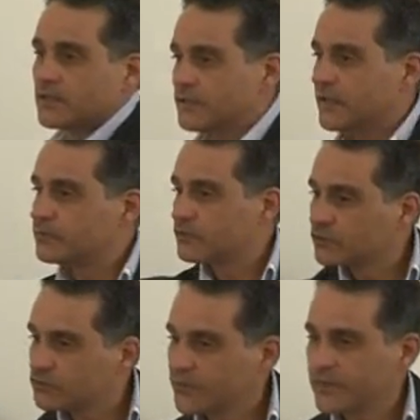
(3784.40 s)
they
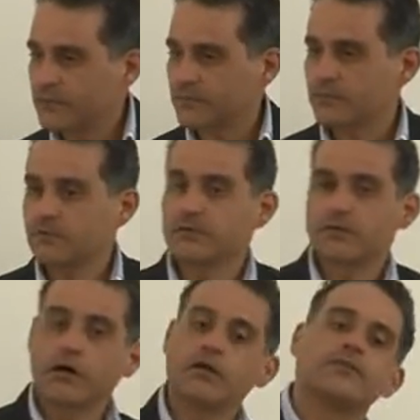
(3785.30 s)
brought with them
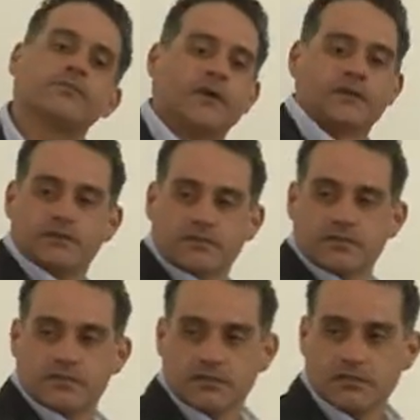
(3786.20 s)
other partners.